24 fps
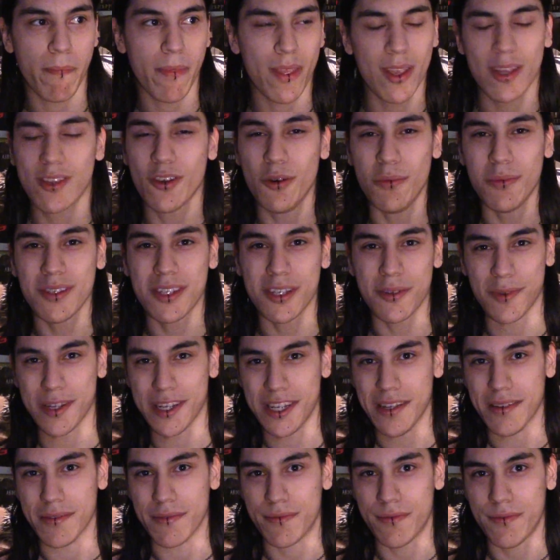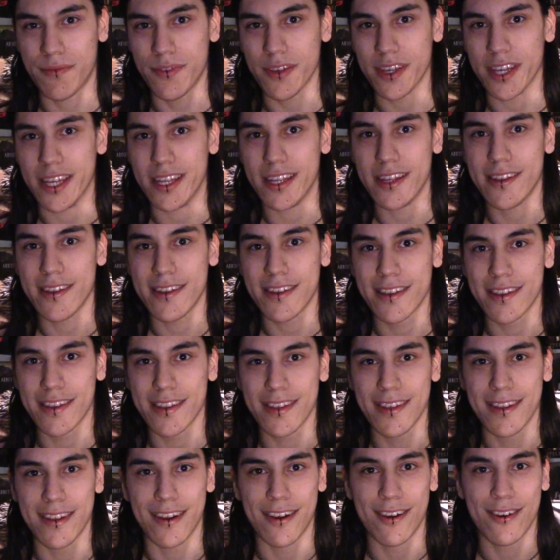it's almost like we didn't fit,
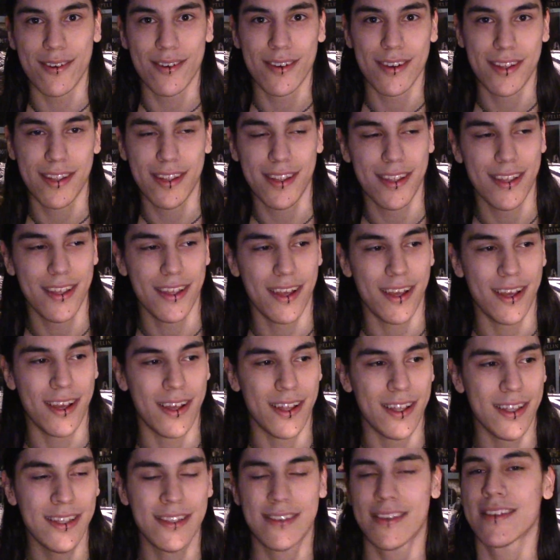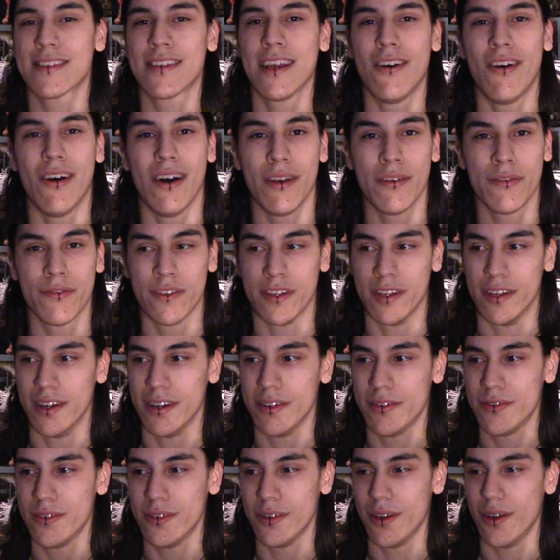you know. At least that's how I feel.
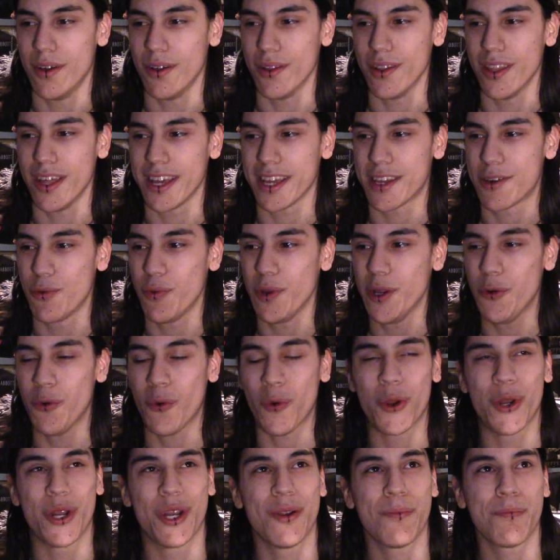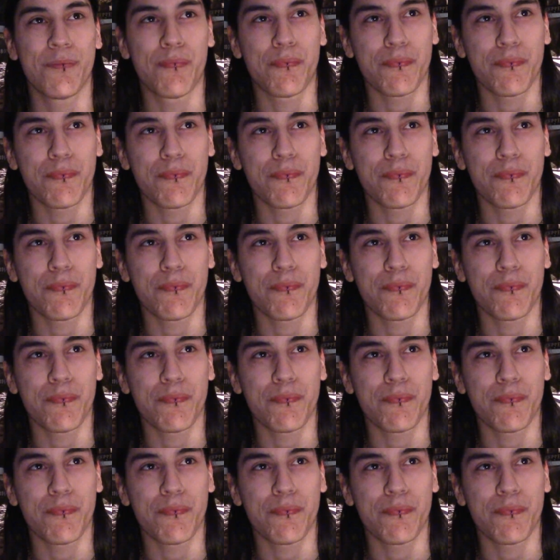I felt like we were